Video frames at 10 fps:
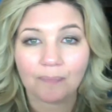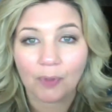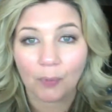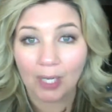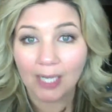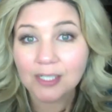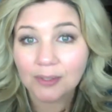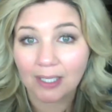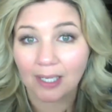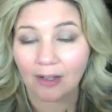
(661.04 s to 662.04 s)
when I do
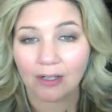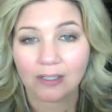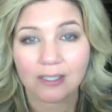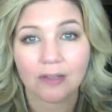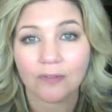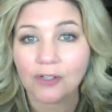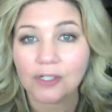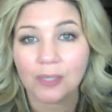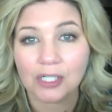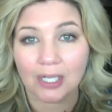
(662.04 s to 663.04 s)
connect calls, the
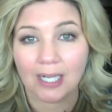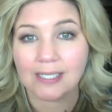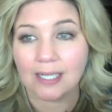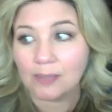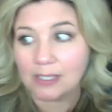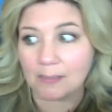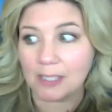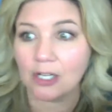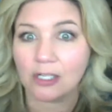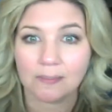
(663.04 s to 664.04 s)
first question I say when
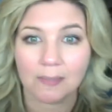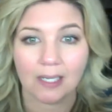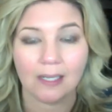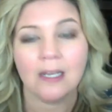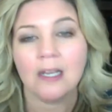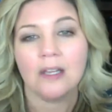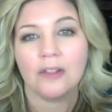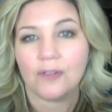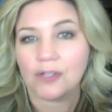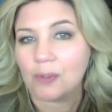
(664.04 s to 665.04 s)
somebody calls me,
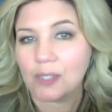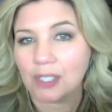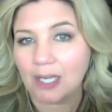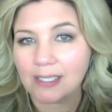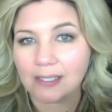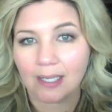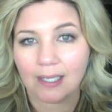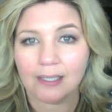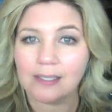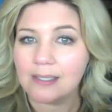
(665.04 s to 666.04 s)
the first question I
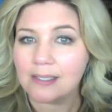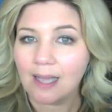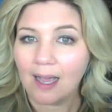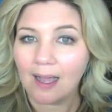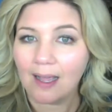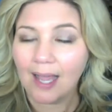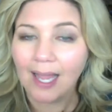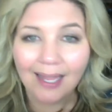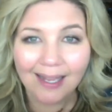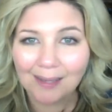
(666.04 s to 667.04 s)
say is,
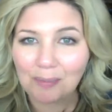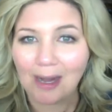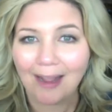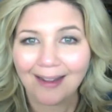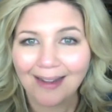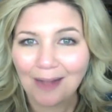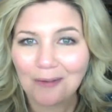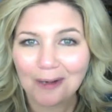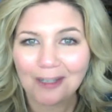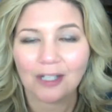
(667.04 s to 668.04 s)
"Hey, Brad, how
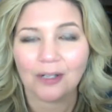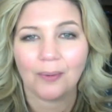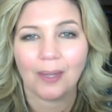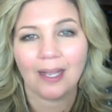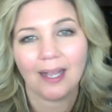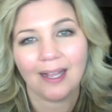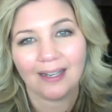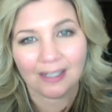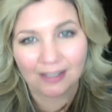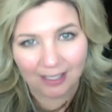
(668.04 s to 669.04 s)
are you?"
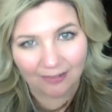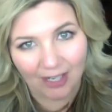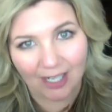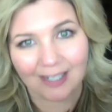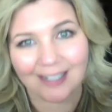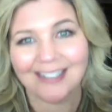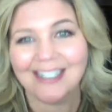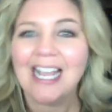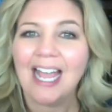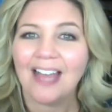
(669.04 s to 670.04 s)
And he'll say, "Fine."
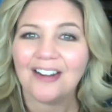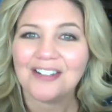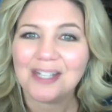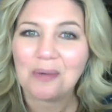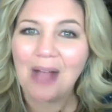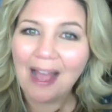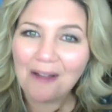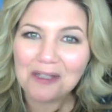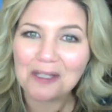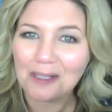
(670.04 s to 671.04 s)
And I'll say, "Well,
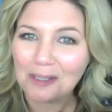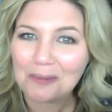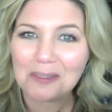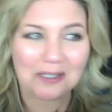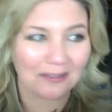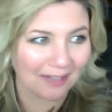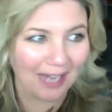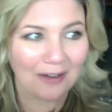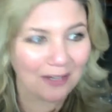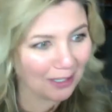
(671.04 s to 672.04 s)
how do you and
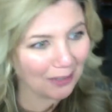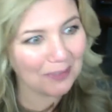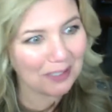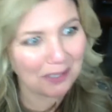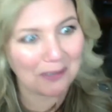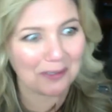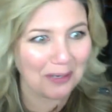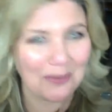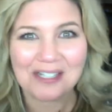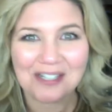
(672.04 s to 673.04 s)
Cheryl
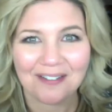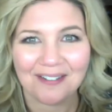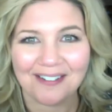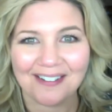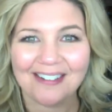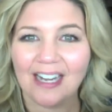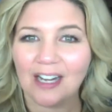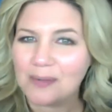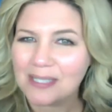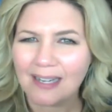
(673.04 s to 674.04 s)
know each other?" And
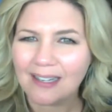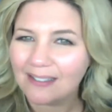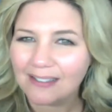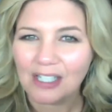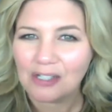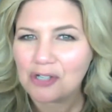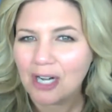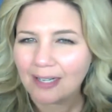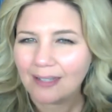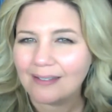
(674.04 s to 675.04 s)
I always kind of,
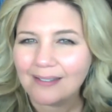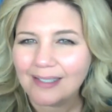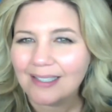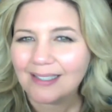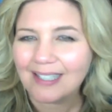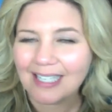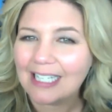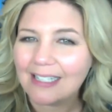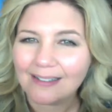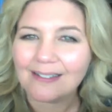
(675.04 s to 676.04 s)
try to get
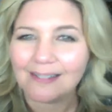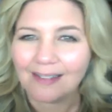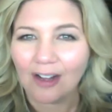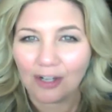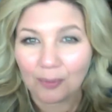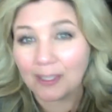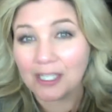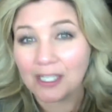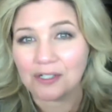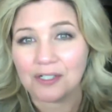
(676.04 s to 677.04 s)
in on a
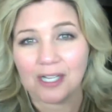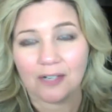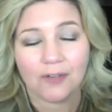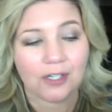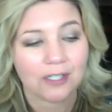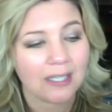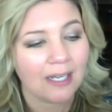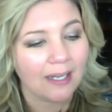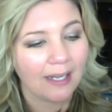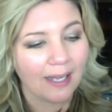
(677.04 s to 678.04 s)
relational side first.
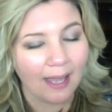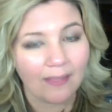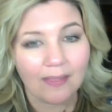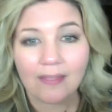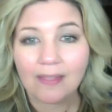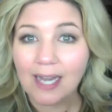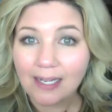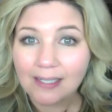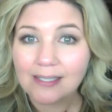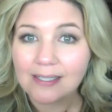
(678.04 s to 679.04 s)
And then the
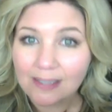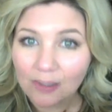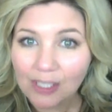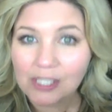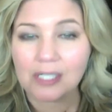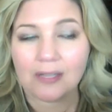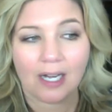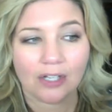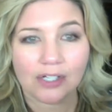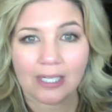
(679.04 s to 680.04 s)
next question that
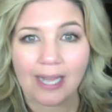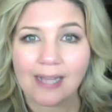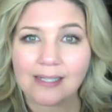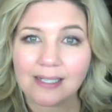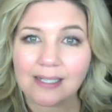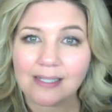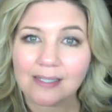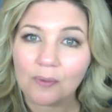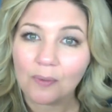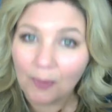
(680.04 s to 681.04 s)
I usually ask is,
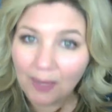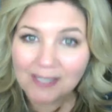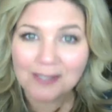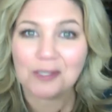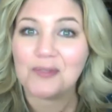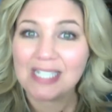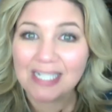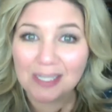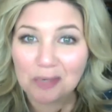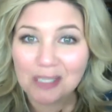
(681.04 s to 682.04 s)
"Okay, so you've
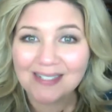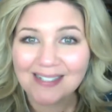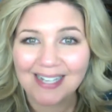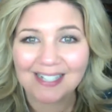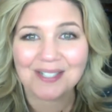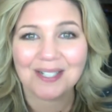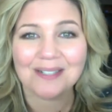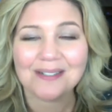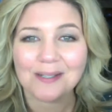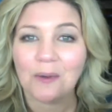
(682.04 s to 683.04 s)
seen a
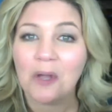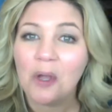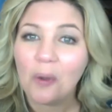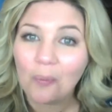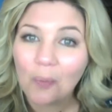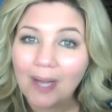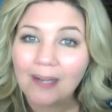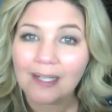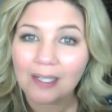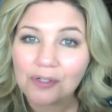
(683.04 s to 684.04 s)
presentation. So what
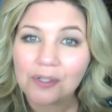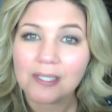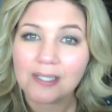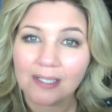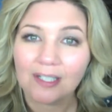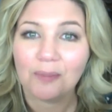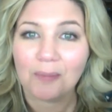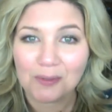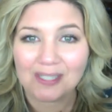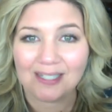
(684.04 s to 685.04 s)
interested you
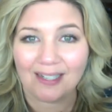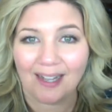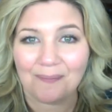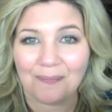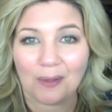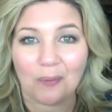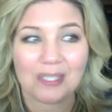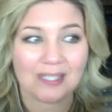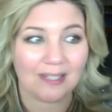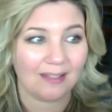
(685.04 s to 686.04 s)
most today?
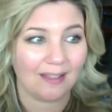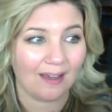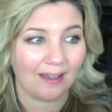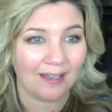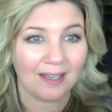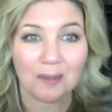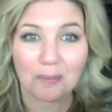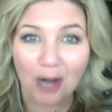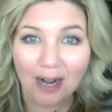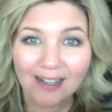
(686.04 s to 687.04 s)
Was it the
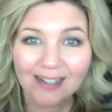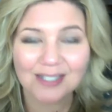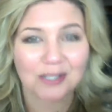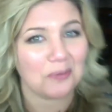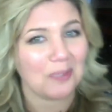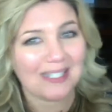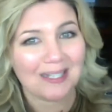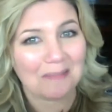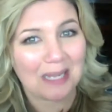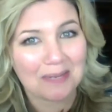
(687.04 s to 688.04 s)
products, or was
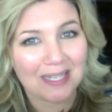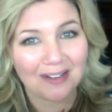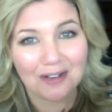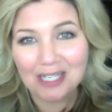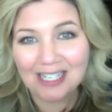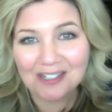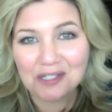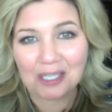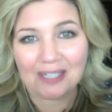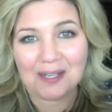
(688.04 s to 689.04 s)
it maybe earning
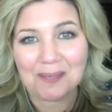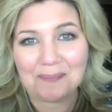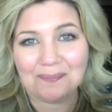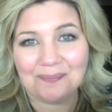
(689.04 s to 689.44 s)
extra income?"